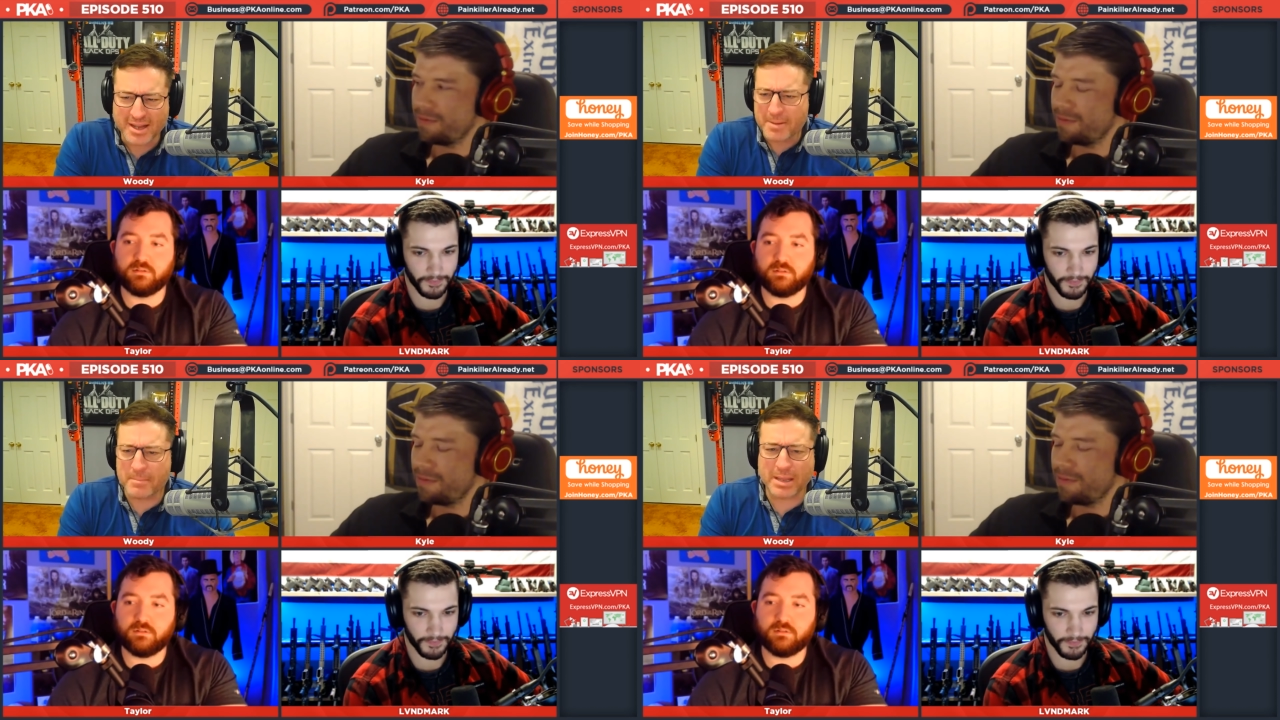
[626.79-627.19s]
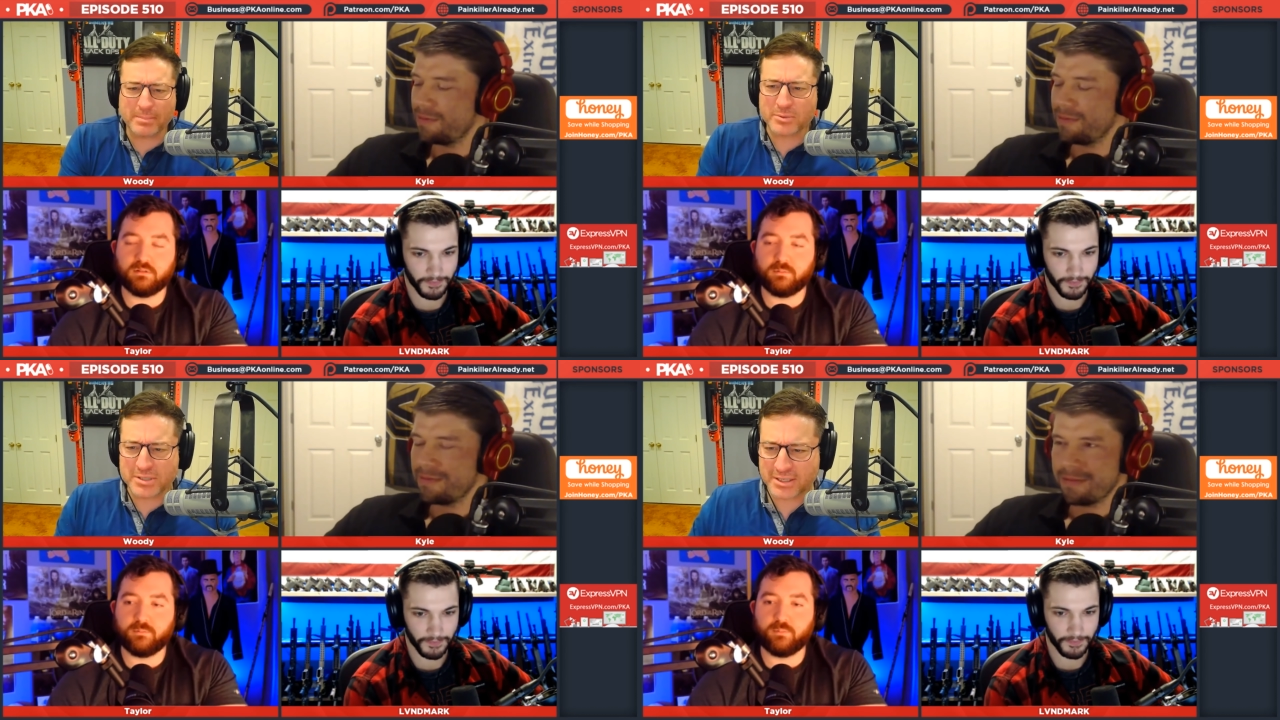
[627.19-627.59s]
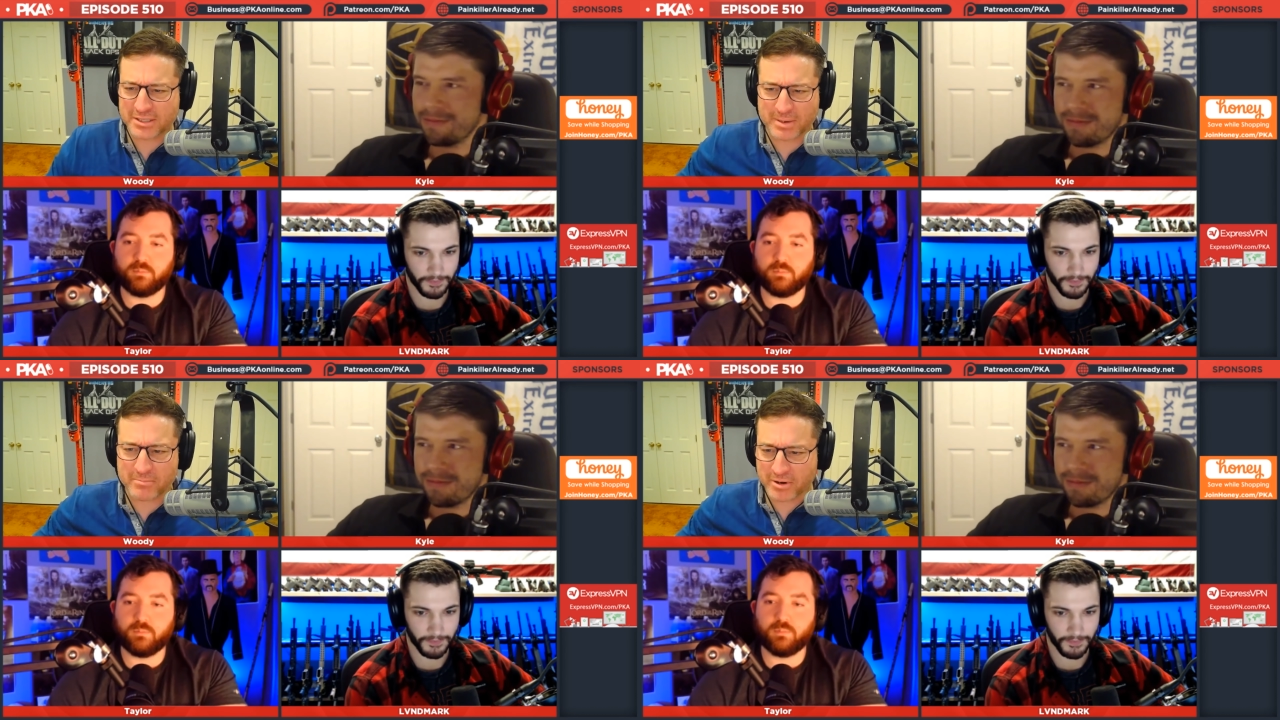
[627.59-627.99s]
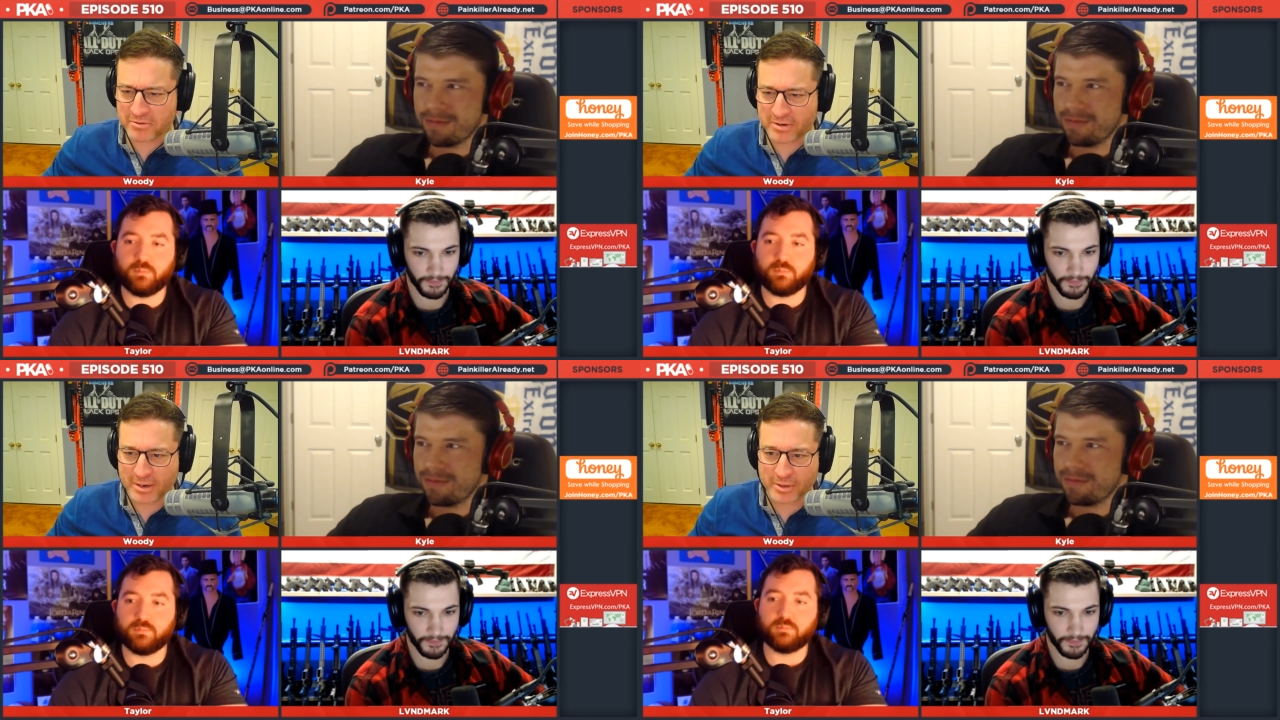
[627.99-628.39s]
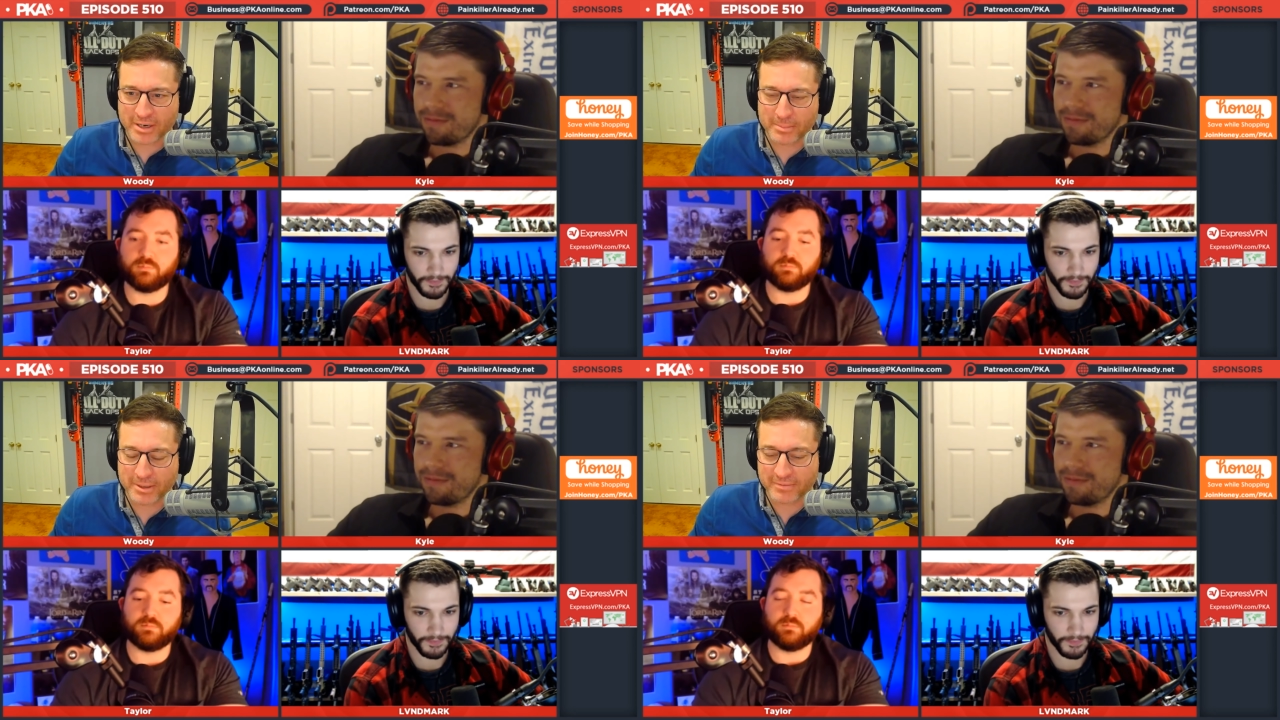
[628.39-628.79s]
Speaker 1: Maybe it was because my brother and I were
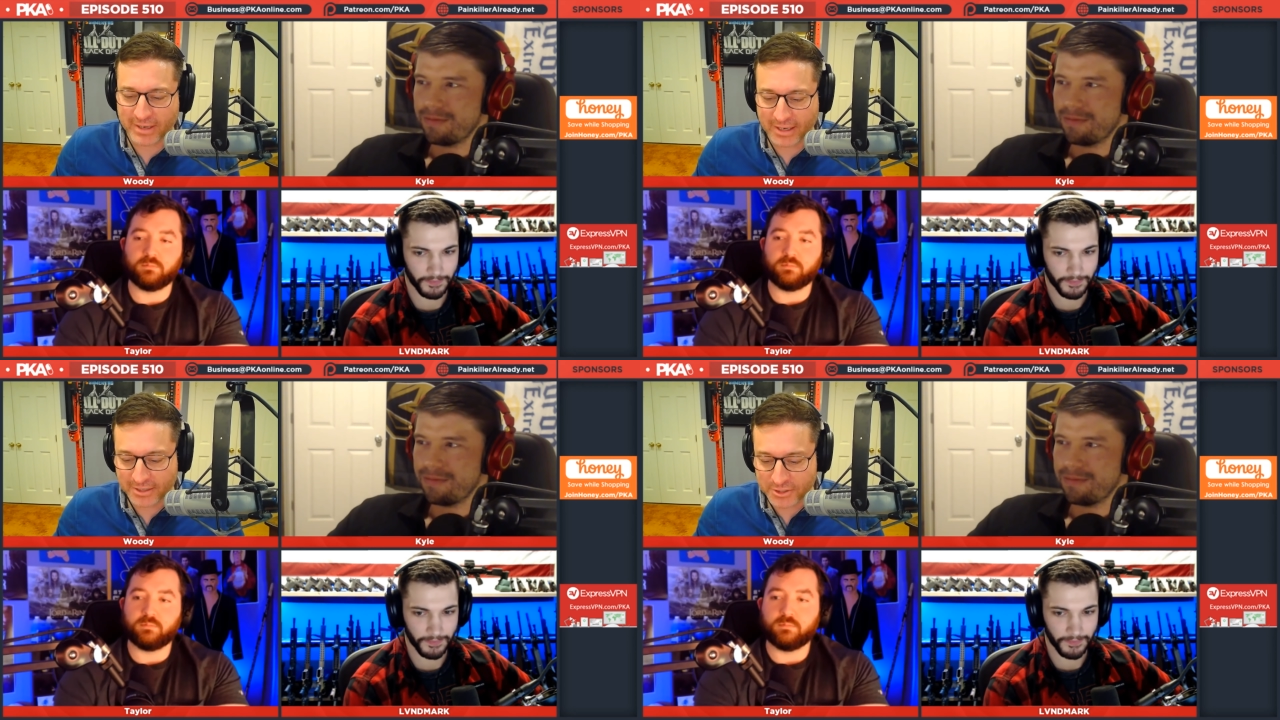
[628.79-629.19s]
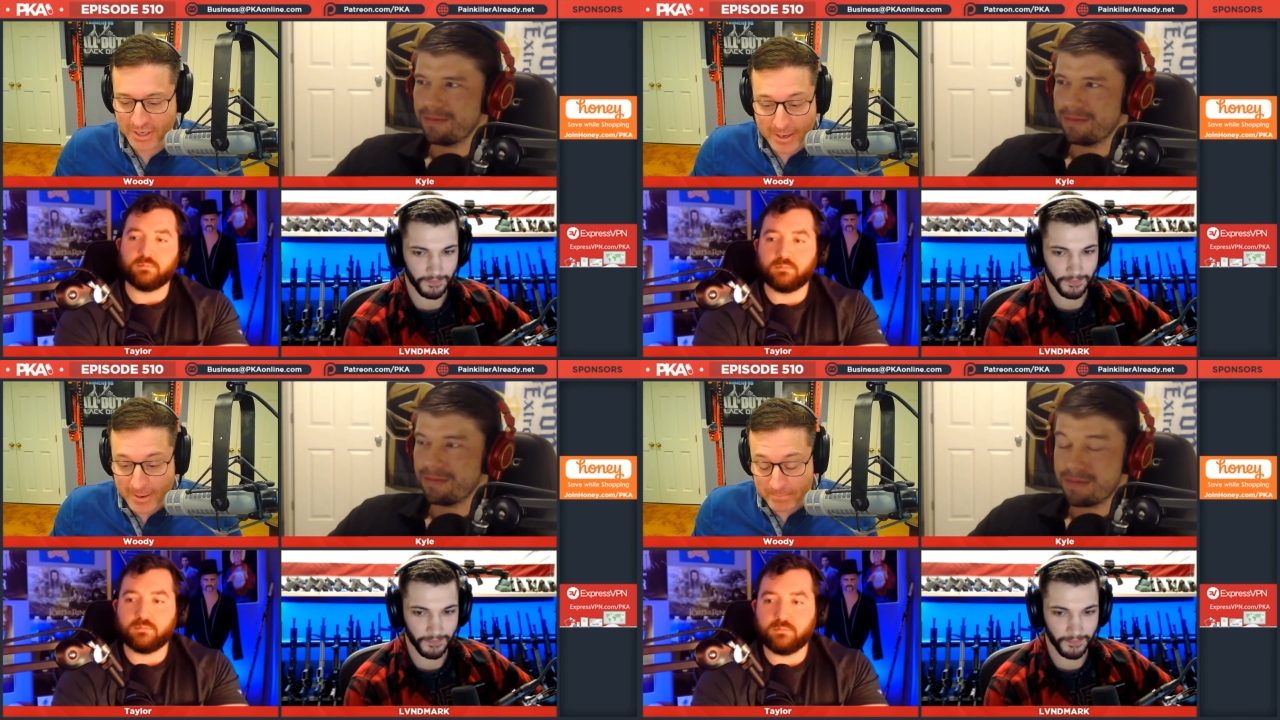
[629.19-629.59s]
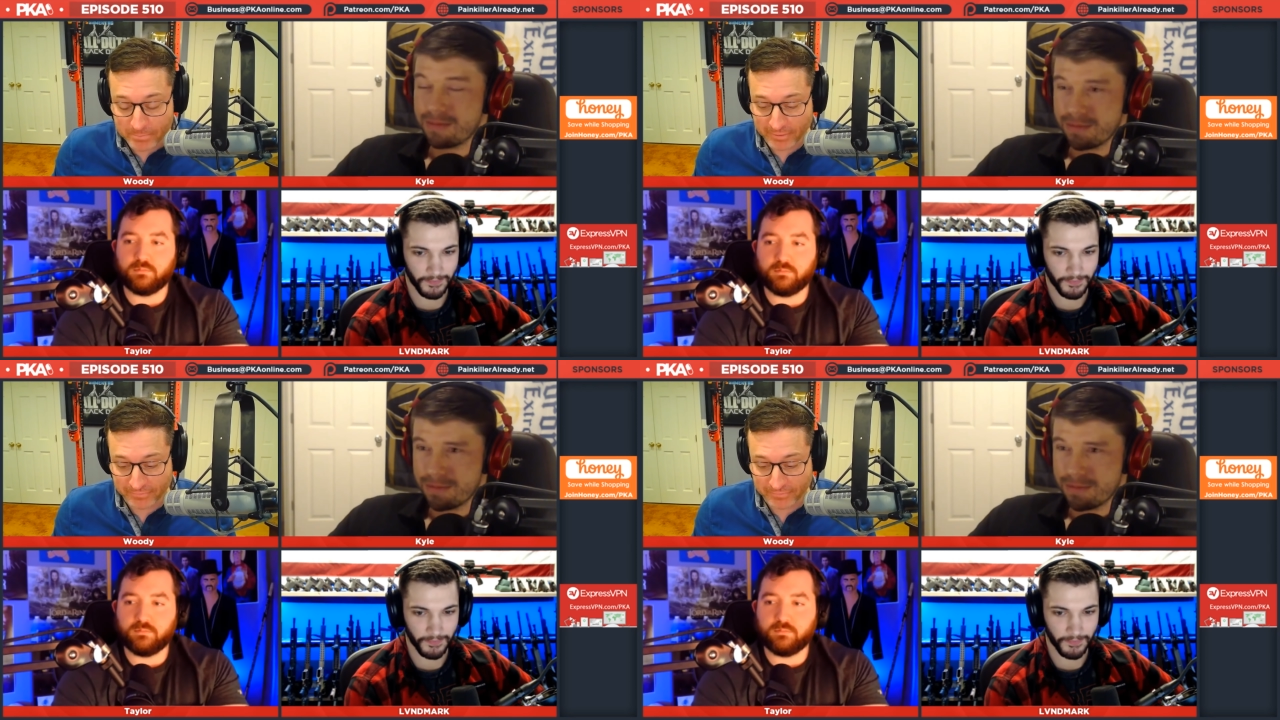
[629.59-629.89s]
coming of age, but